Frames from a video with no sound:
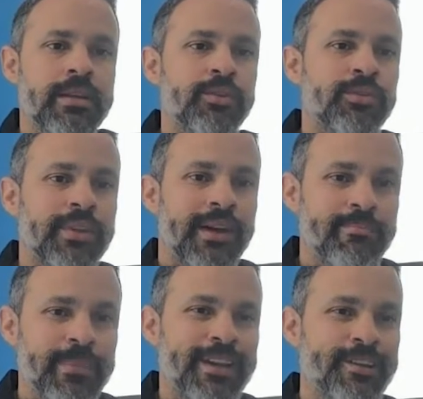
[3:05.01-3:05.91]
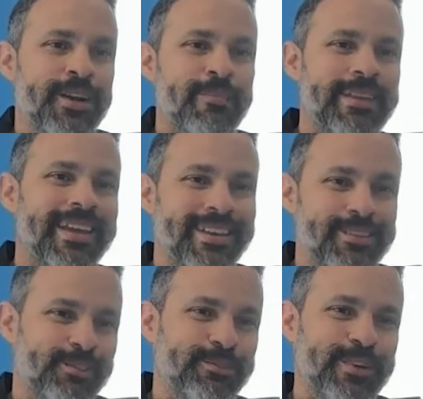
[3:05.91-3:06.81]
There's a million
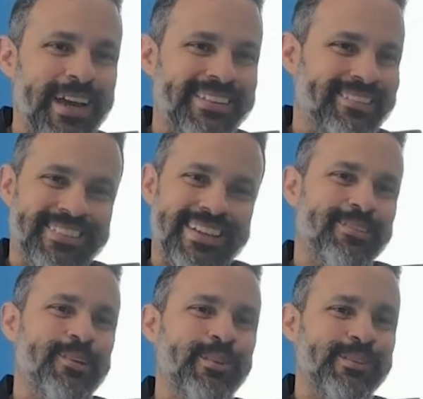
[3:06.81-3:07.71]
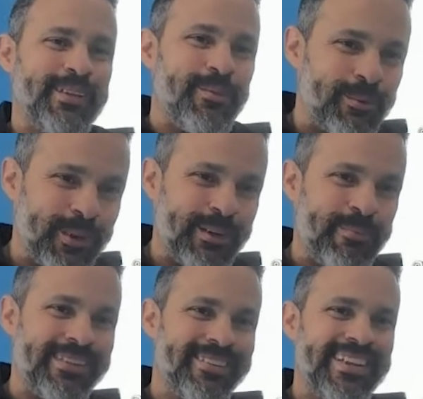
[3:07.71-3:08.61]
applications for Nitinol. That's obviously what we're
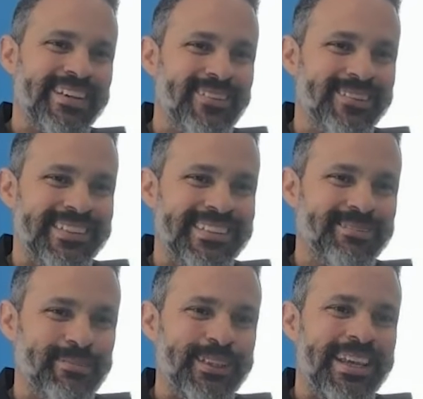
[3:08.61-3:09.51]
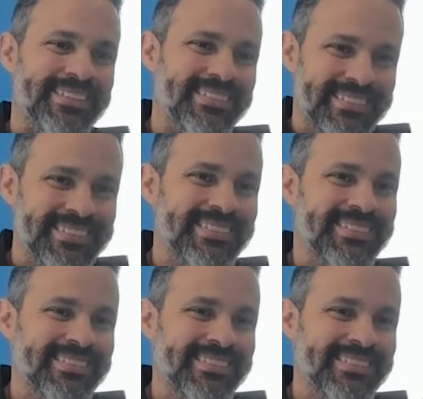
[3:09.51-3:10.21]
going to be talking about this. But yes,